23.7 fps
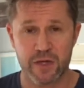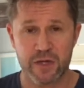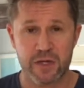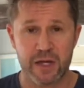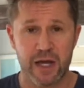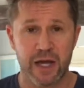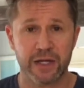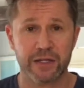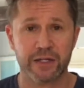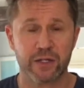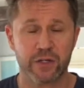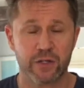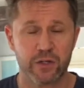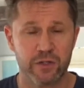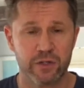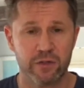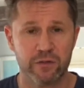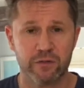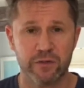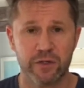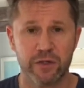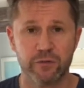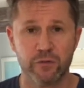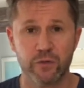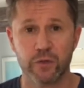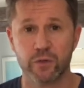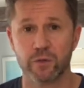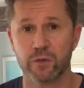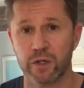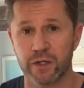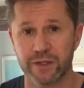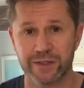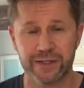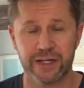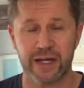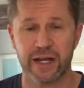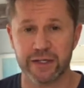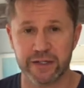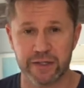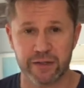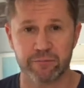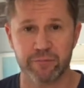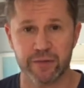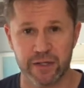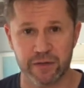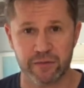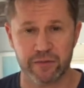I currently do unguided
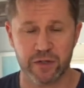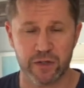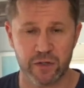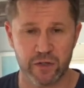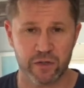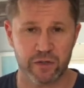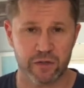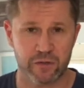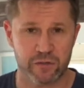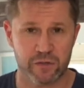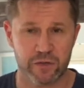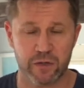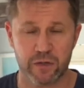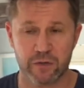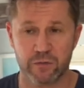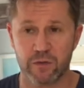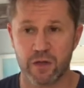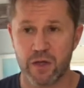meditations, and